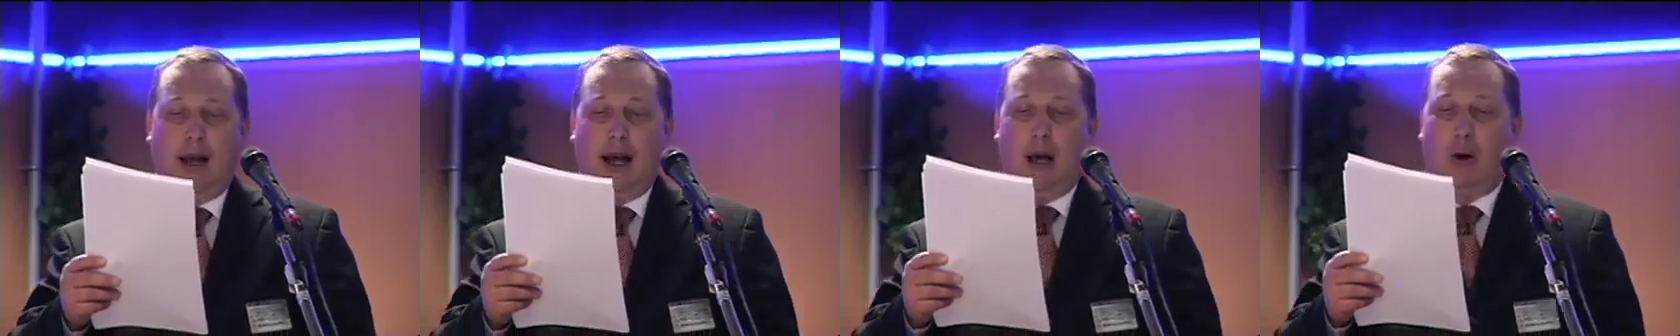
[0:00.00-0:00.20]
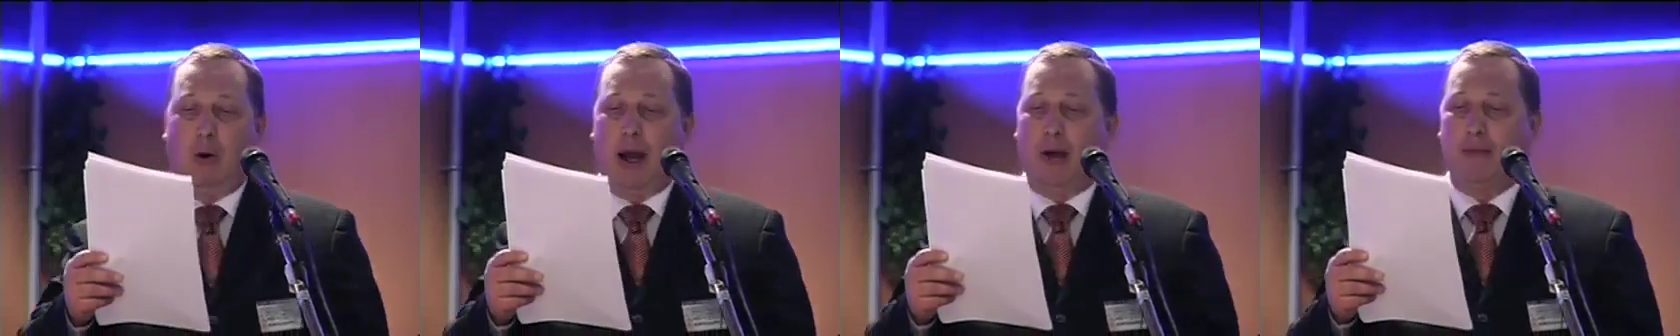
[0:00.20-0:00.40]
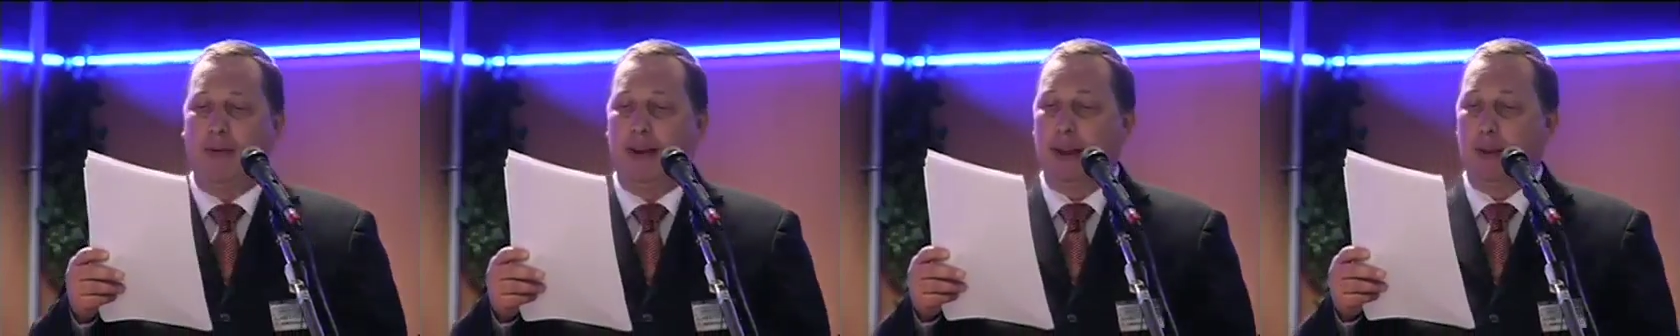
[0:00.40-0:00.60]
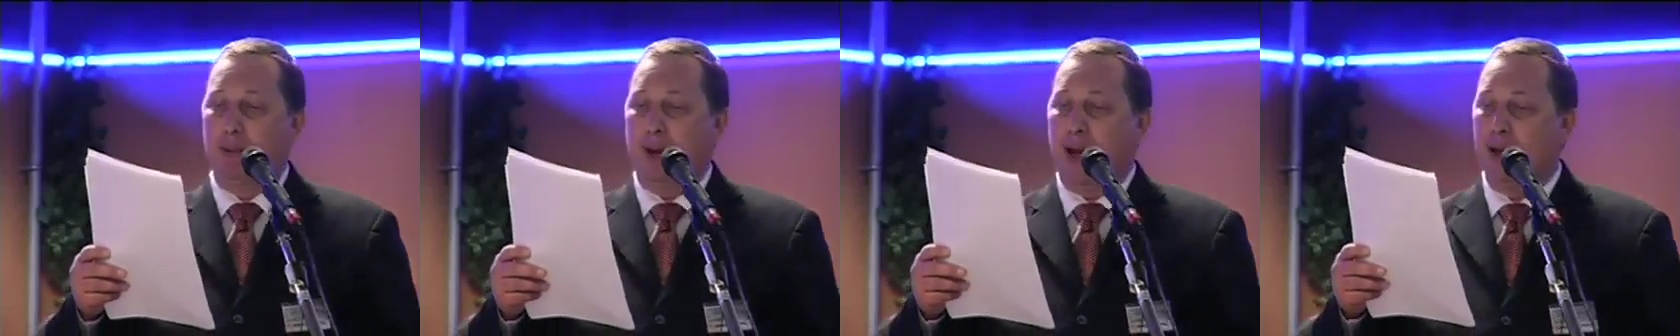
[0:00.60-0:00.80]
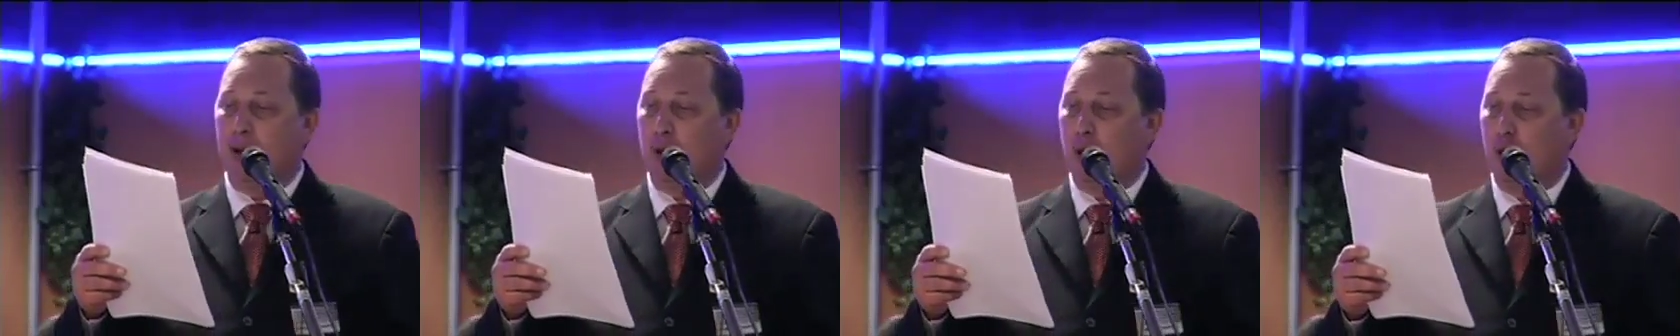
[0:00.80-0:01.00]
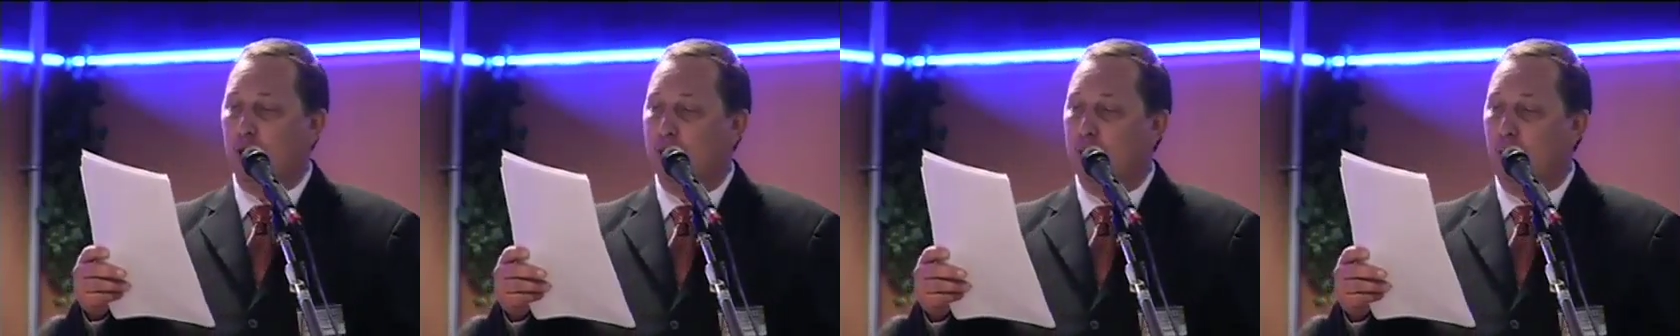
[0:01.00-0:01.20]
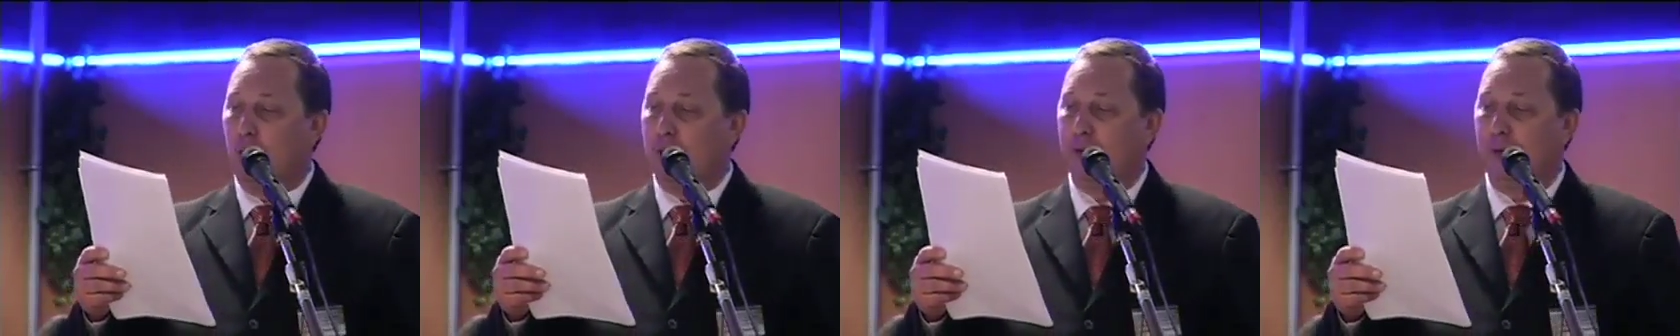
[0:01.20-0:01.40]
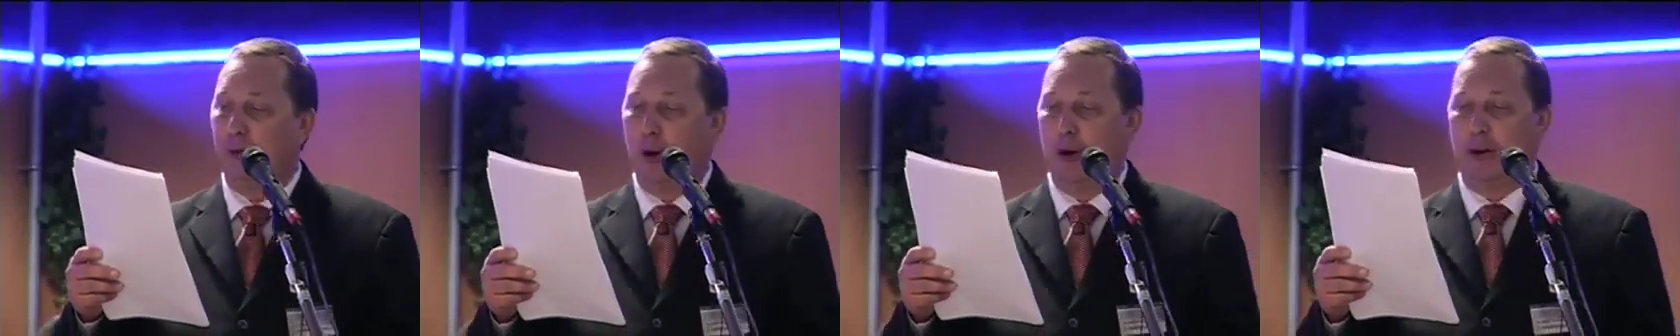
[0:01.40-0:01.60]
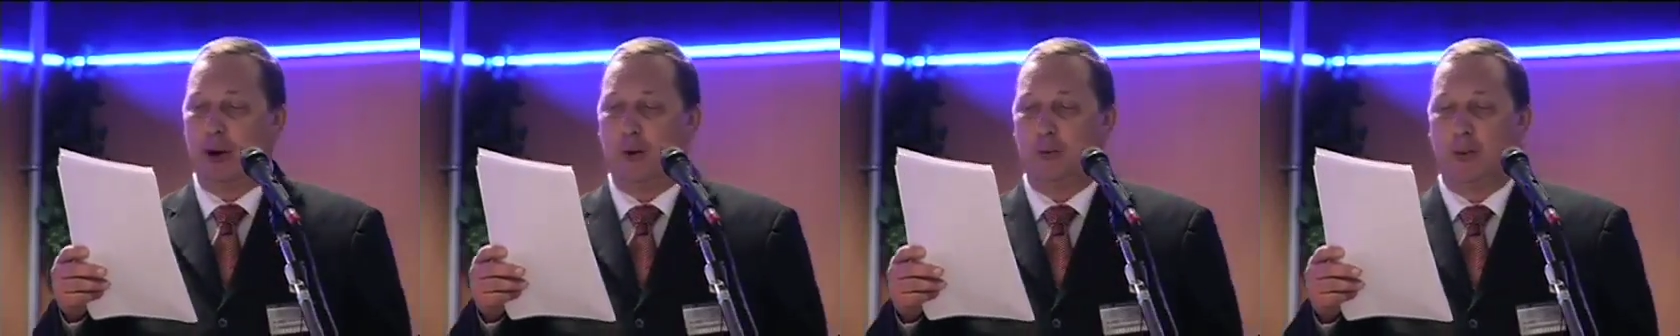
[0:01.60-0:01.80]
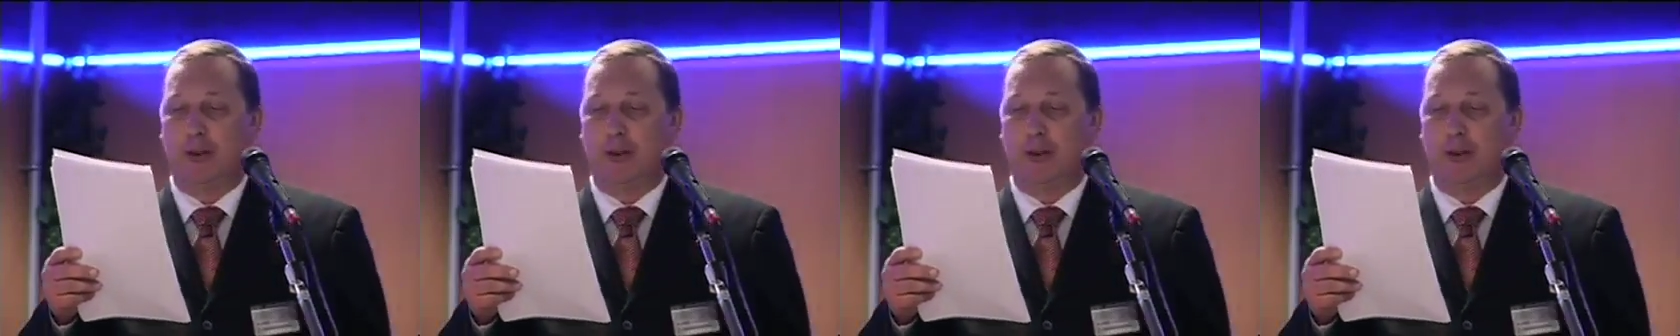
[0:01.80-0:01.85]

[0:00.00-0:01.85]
However, the plan goes much further,